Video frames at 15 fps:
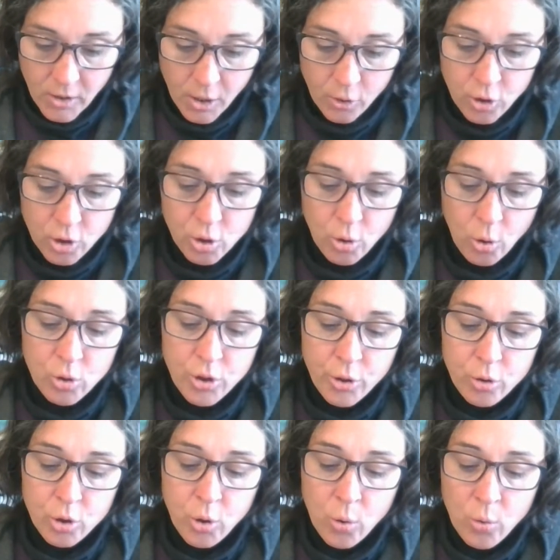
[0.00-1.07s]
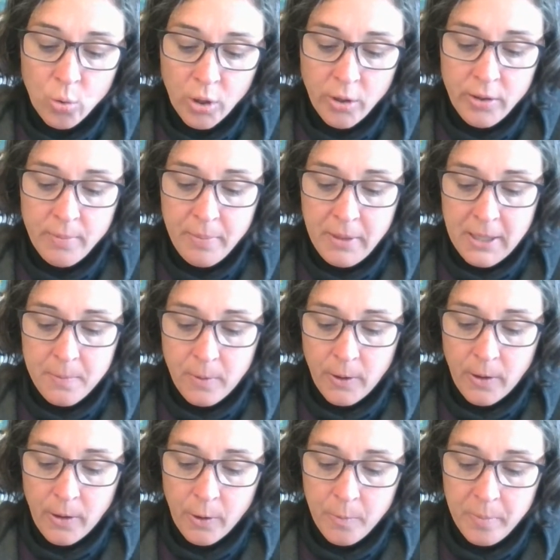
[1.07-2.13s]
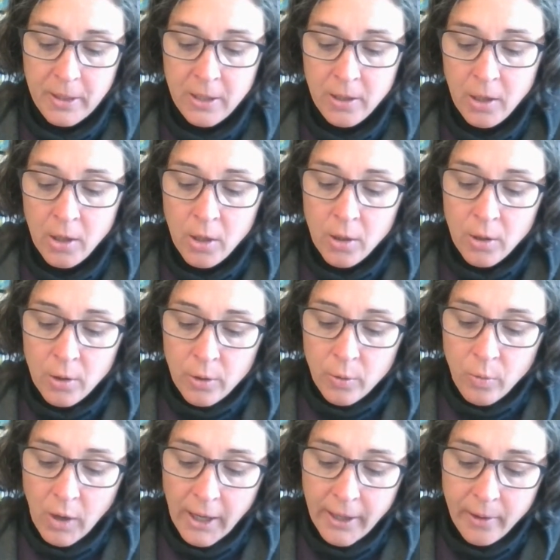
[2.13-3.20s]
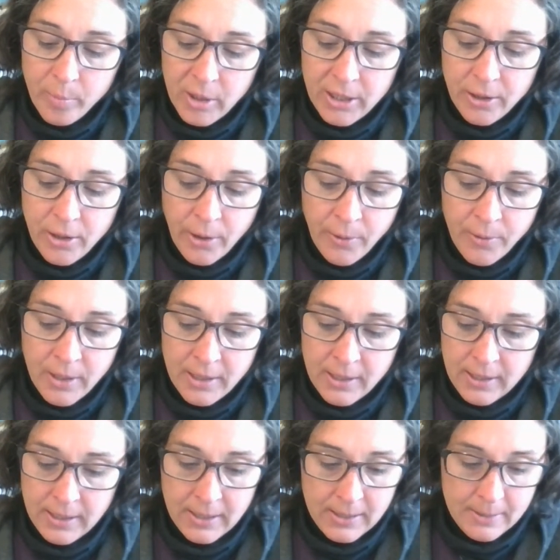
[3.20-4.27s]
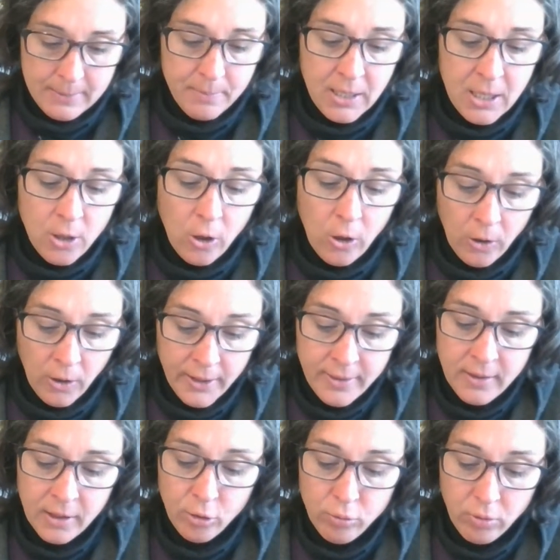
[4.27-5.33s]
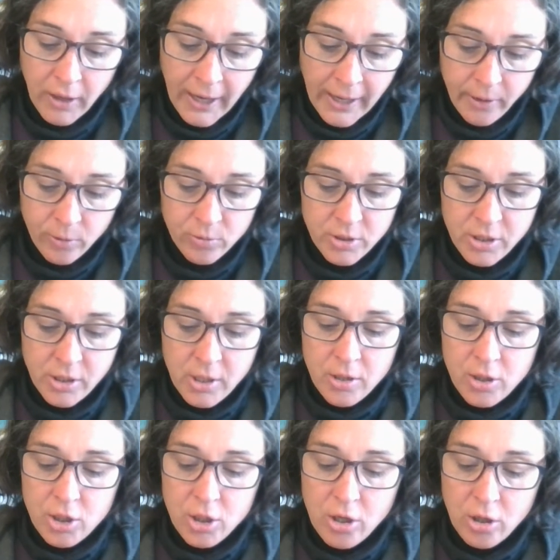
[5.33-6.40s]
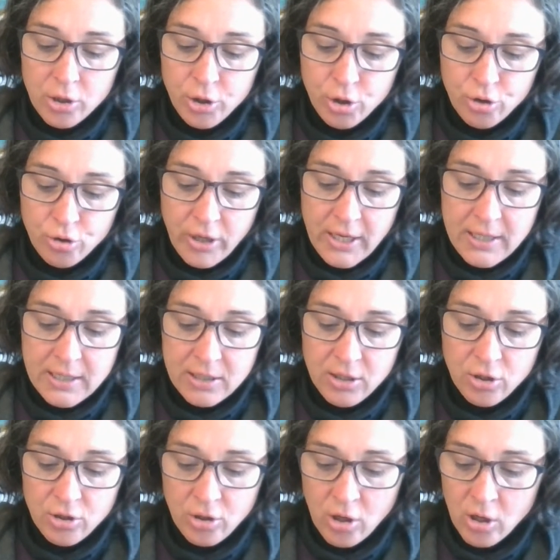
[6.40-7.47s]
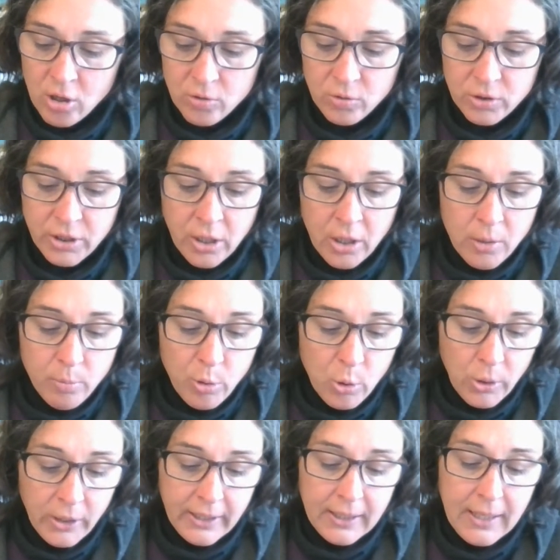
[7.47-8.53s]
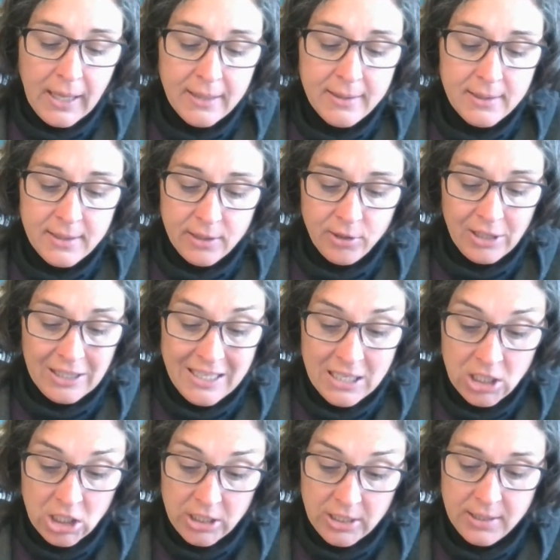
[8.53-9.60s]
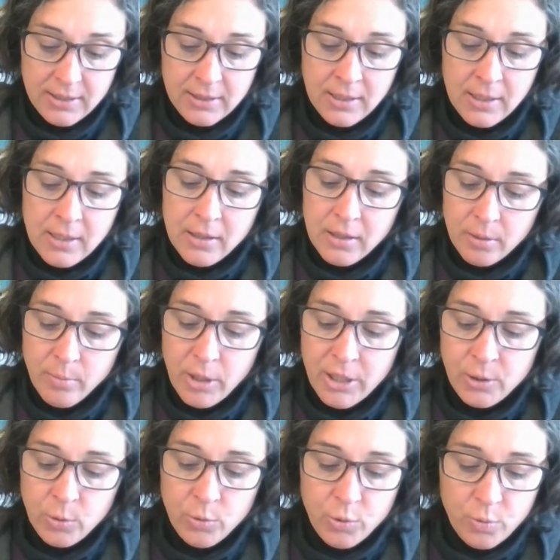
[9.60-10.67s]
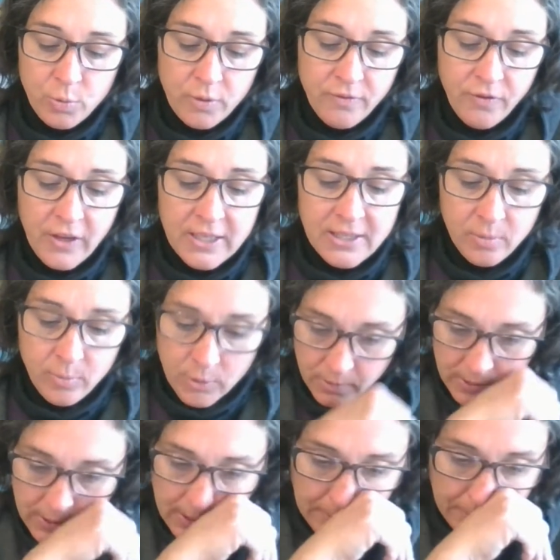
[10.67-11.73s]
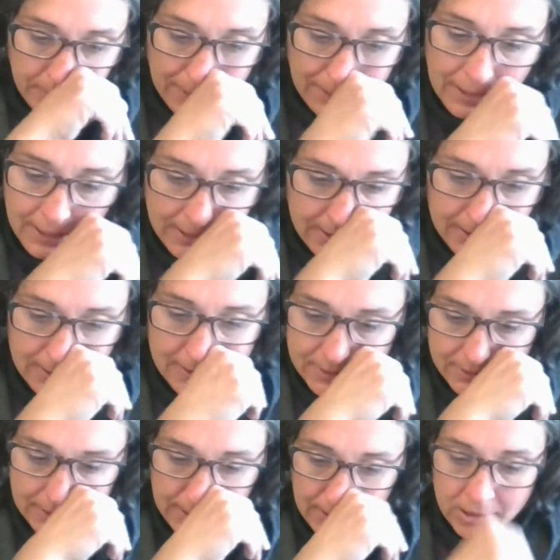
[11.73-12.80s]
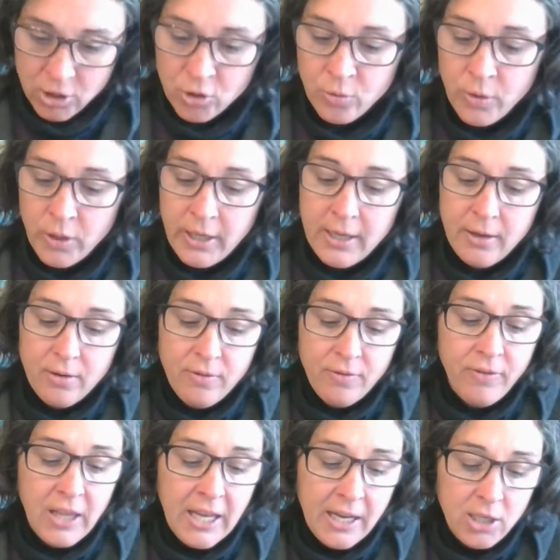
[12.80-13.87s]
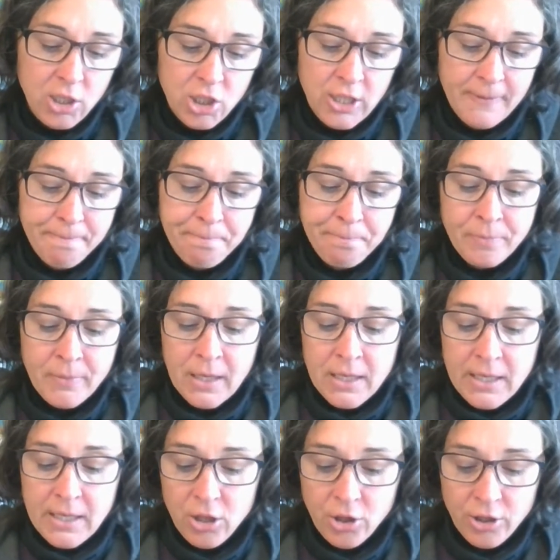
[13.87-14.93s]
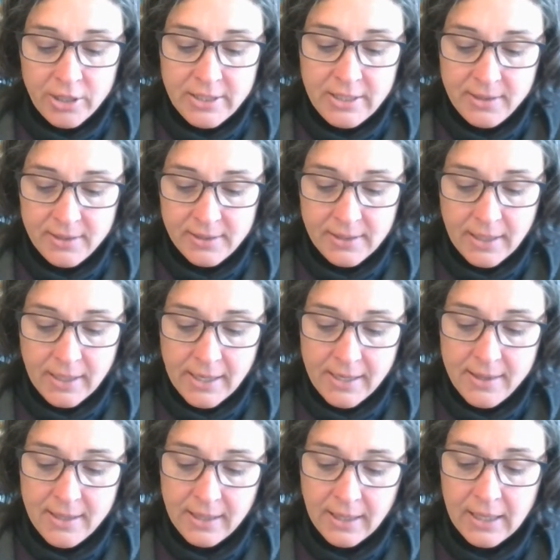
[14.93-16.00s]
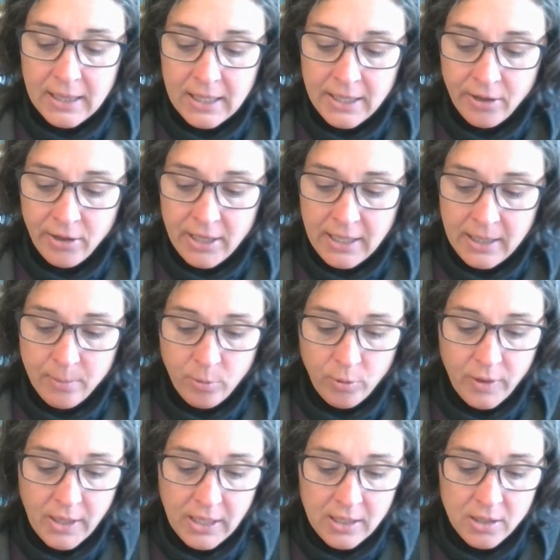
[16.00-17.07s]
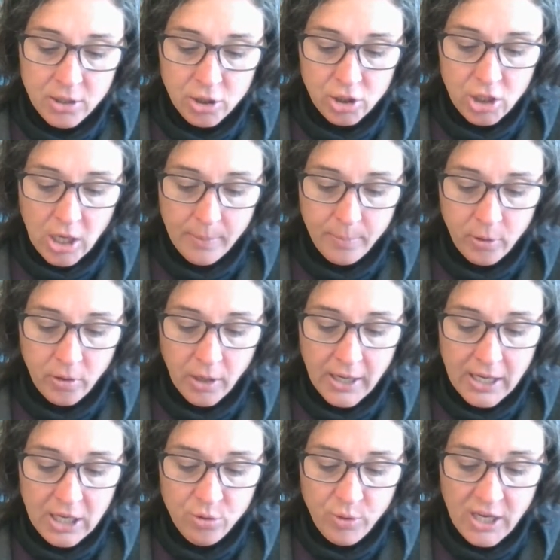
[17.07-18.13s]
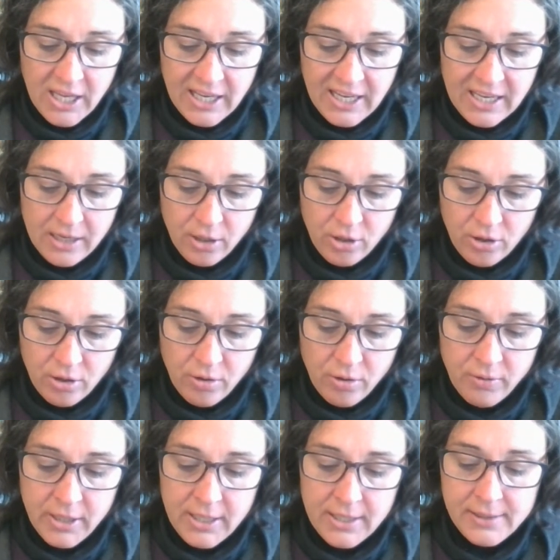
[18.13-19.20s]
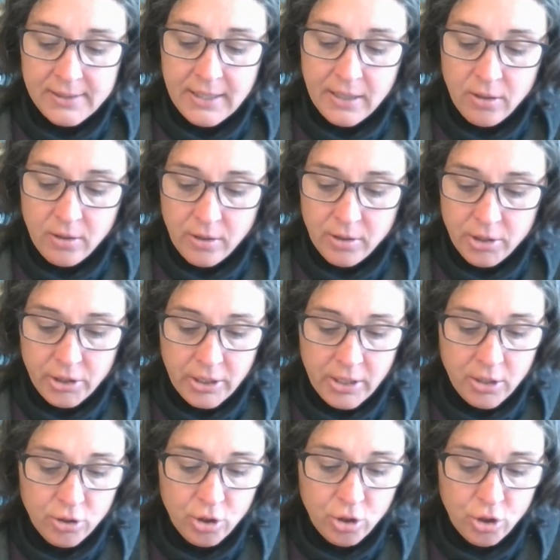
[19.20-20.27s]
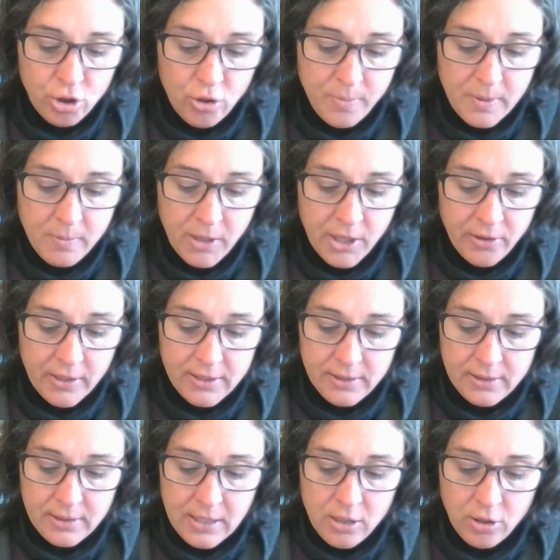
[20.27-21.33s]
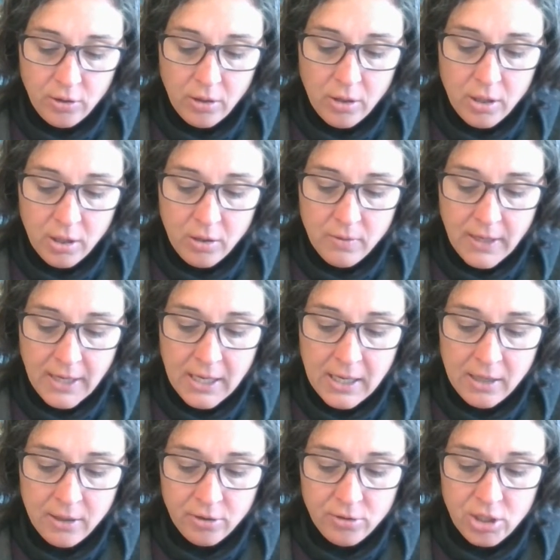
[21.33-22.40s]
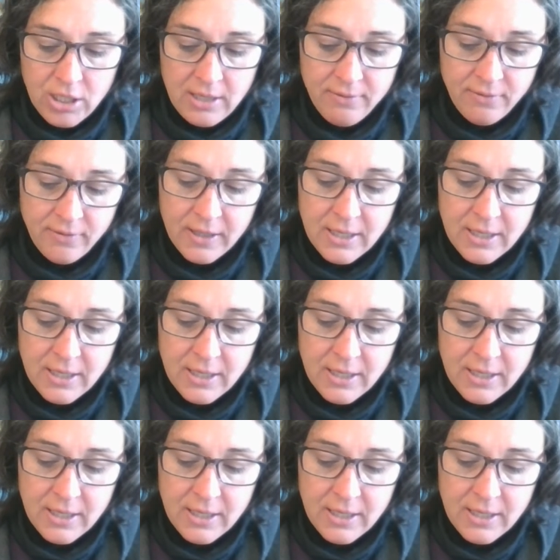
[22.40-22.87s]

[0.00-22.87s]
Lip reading: The soldier tore the paper open, while below him, on the ground, the dogs strained and snarled, pulling against their leashes. Their muscles were visible beneath the sleek, short-haired flesh. He looked inside, then glared at Anne-Marie. Stop crying, you idiot girl, he said harshly. Your stupid mother has sent your uncle a handkerchief.